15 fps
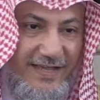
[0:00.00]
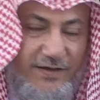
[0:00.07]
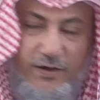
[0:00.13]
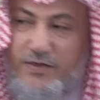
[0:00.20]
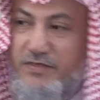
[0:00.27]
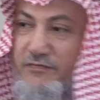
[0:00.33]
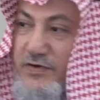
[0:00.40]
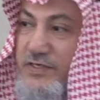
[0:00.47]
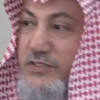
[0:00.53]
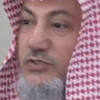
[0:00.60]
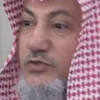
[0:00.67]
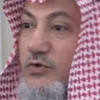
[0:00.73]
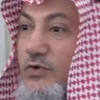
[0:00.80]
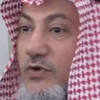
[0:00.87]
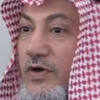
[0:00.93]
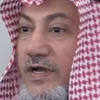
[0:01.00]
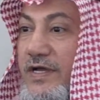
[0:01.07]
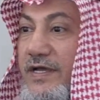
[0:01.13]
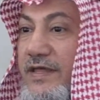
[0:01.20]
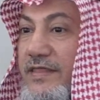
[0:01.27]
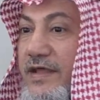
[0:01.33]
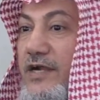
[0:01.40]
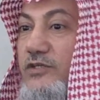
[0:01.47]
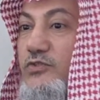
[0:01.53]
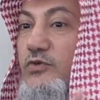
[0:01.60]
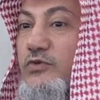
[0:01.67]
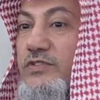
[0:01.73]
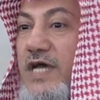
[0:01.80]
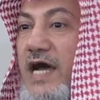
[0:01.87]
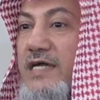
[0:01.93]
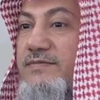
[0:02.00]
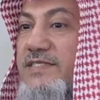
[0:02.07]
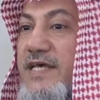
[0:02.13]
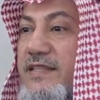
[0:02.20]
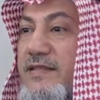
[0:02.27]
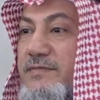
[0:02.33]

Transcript: Now, the first two, there are two times that